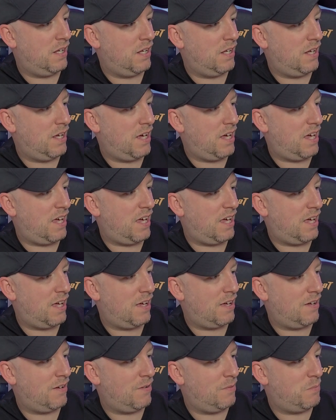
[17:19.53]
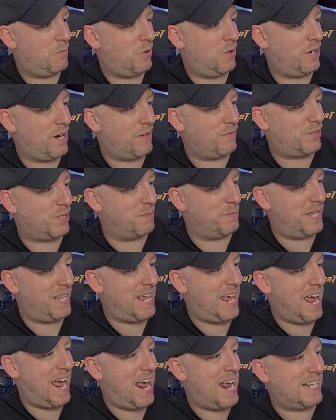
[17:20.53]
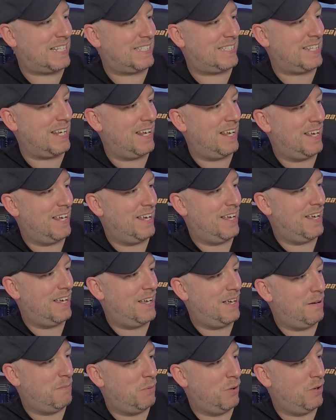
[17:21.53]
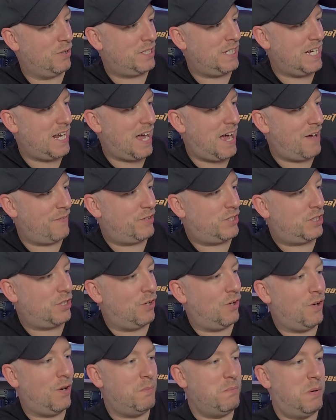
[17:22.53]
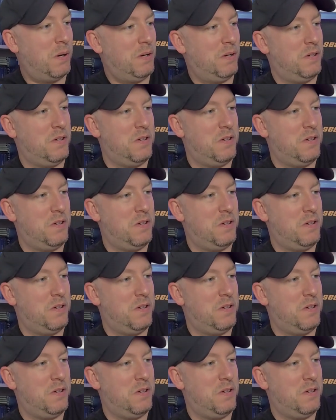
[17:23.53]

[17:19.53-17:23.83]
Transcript: Come on, have some of this. Bloody have some.